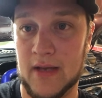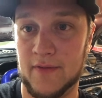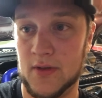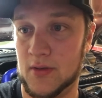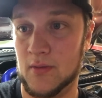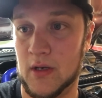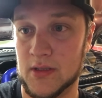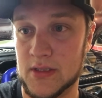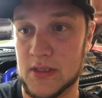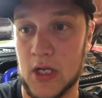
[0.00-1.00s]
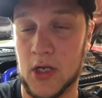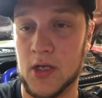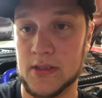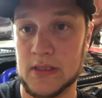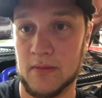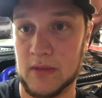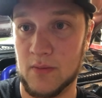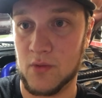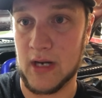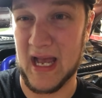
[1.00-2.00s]
If you are stuck on
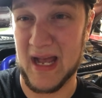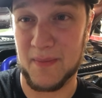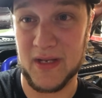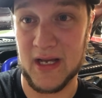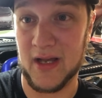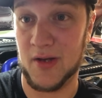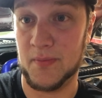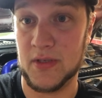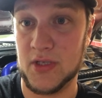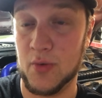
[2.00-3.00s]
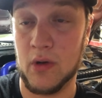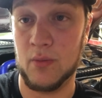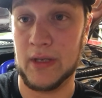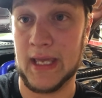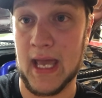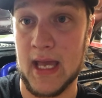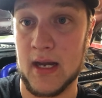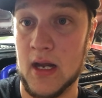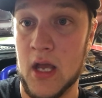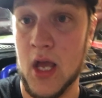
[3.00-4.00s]
something, we're happy to help and do what we can.